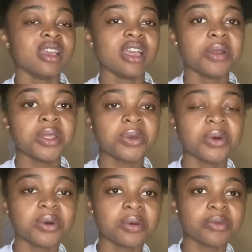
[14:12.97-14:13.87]
I went
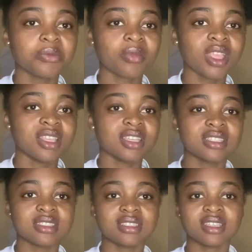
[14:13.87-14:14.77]
home, I
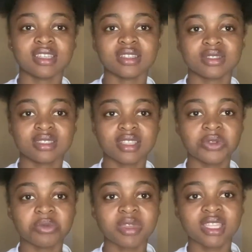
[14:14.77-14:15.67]
just
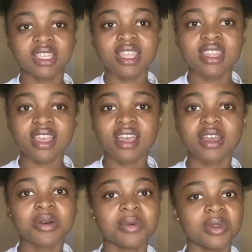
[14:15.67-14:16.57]
turned on my
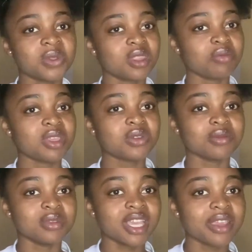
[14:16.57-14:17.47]
data, went to the
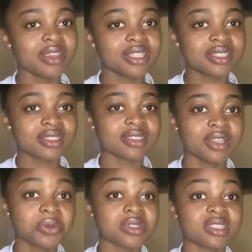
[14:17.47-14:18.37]
bedroom direct.
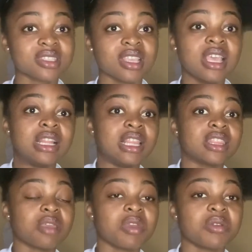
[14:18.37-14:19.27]
That was the
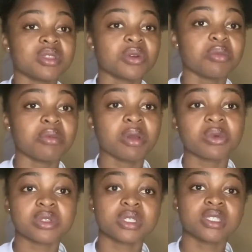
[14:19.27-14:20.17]
time I reached home, my mom
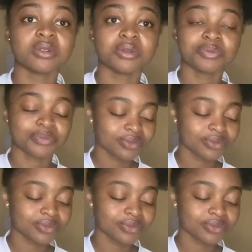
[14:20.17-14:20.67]
was already home.